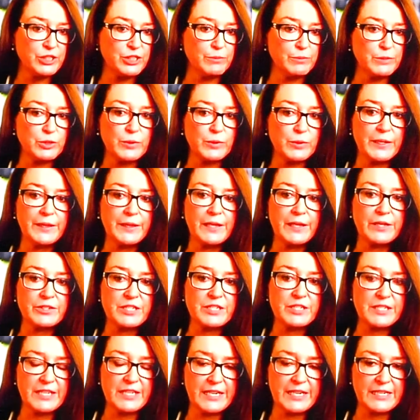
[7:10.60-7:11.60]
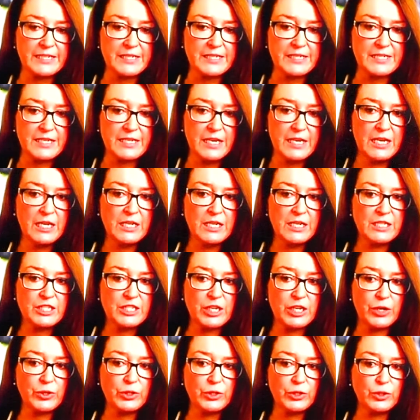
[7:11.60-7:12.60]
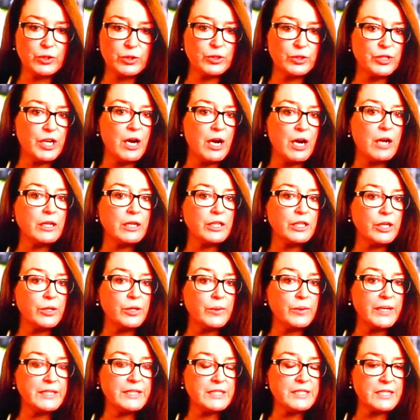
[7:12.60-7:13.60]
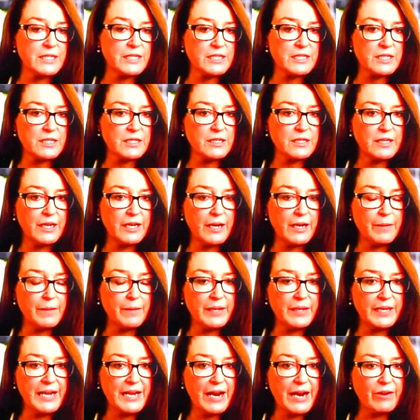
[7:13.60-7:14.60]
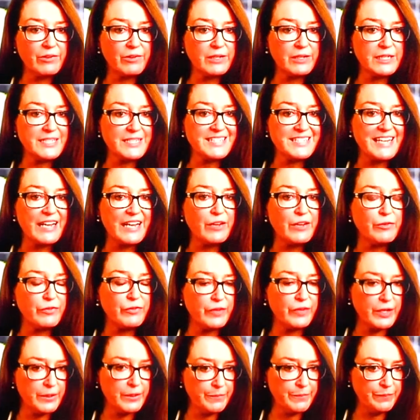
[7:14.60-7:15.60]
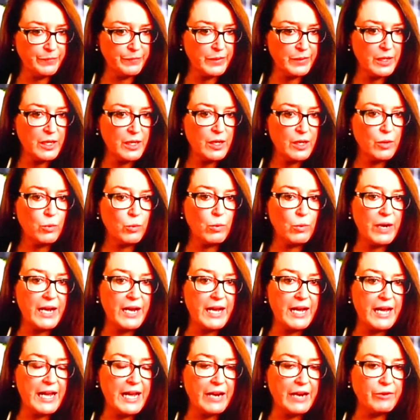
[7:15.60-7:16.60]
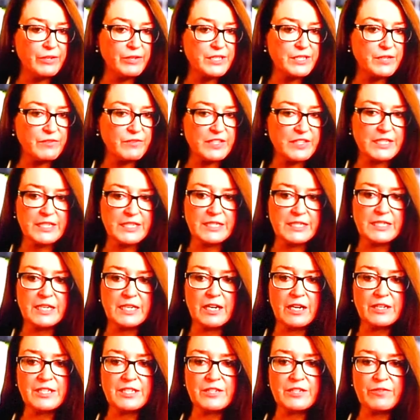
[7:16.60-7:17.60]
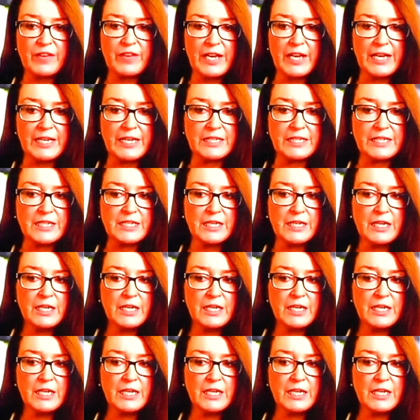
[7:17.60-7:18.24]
between those things. So you could argue it is inherently safer where areas of a city are surveyed.